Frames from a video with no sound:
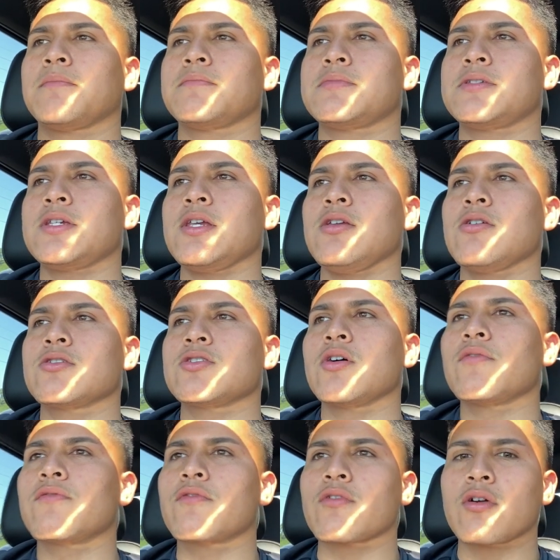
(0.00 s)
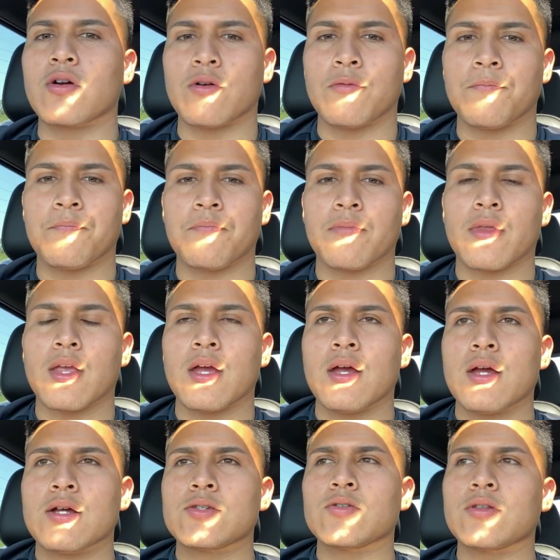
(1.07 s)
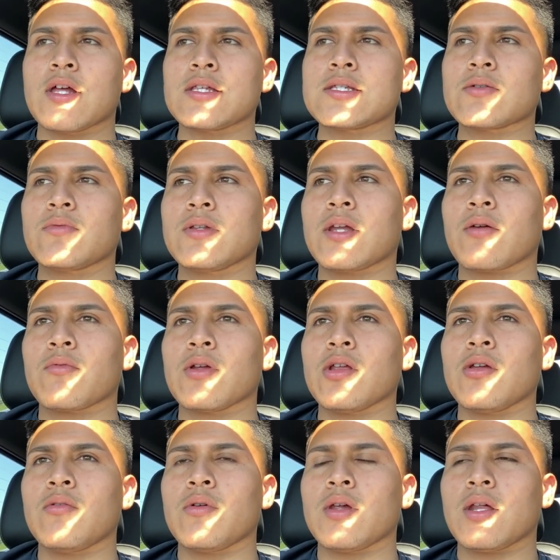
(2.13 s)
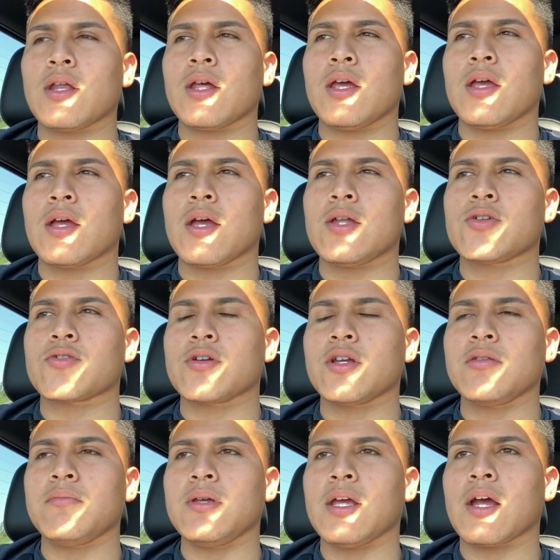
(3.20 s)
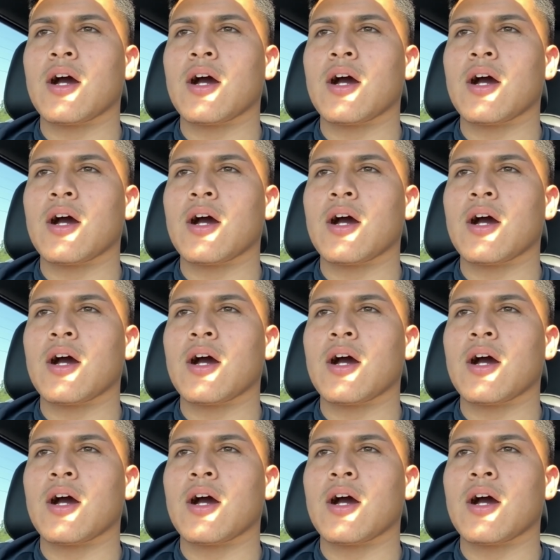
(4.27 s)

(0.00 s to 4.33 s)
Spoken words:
seeing yourself grow. So that's the one that really, really intrigued me and